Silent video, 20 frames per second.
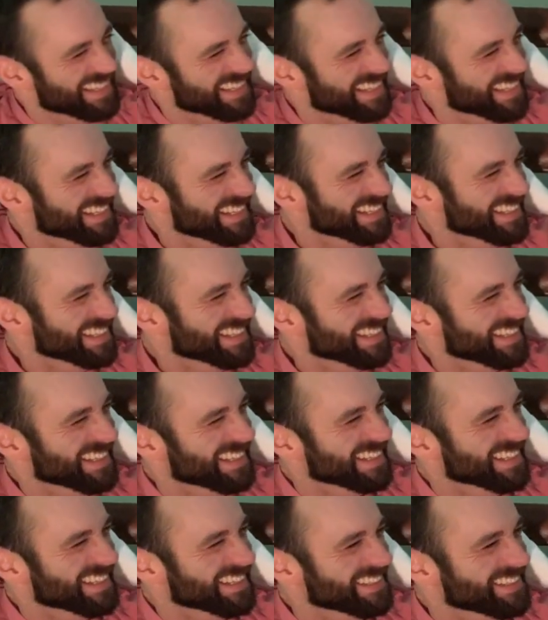
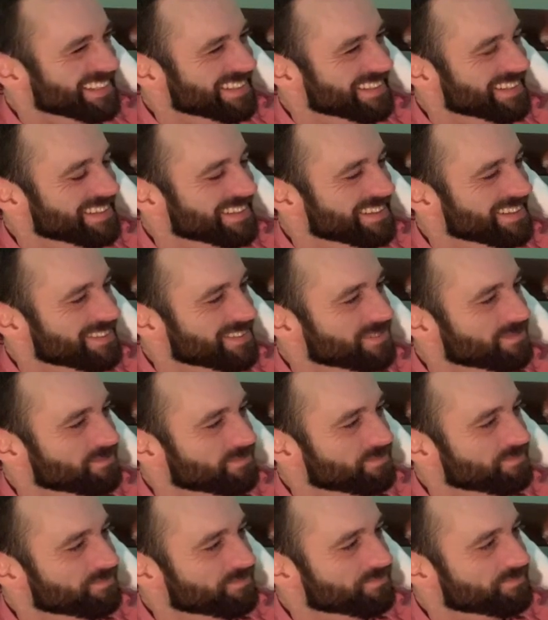
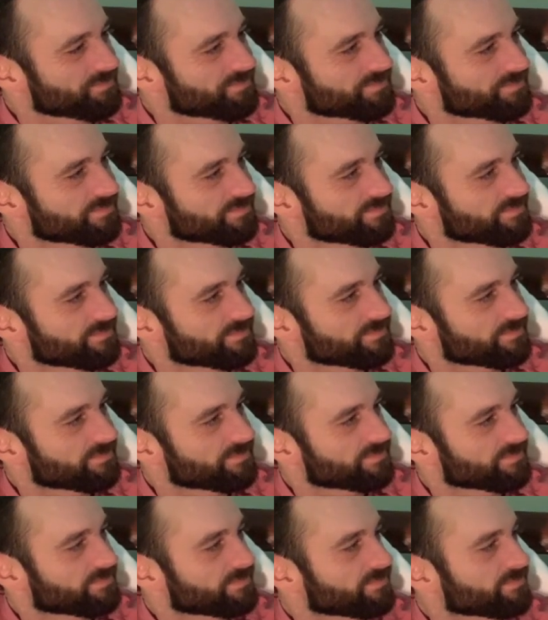
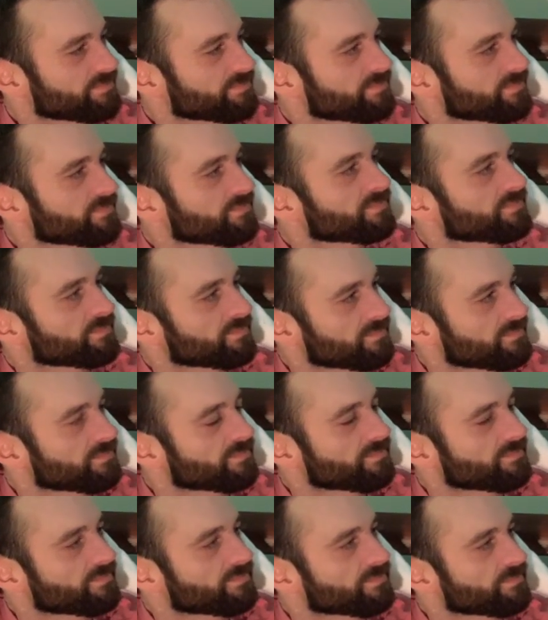
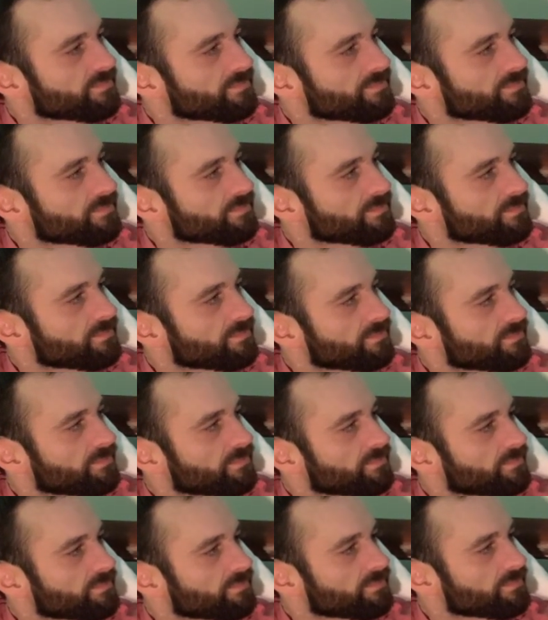
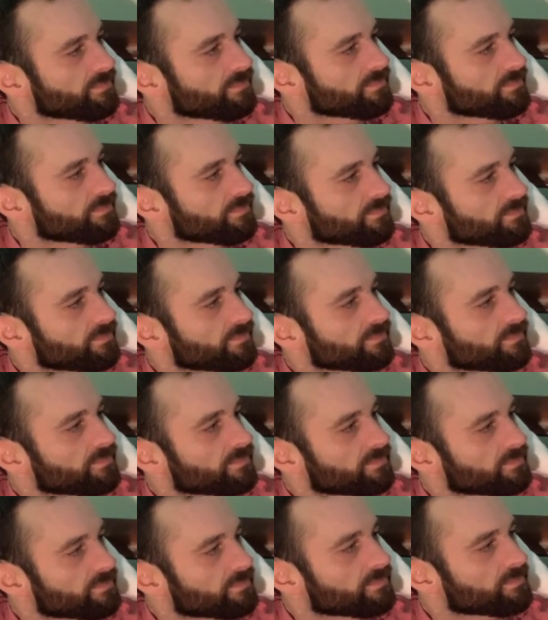
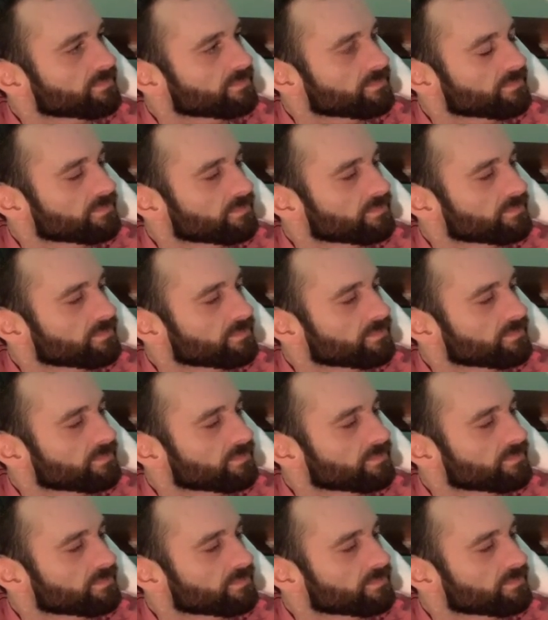This person isn't speaking.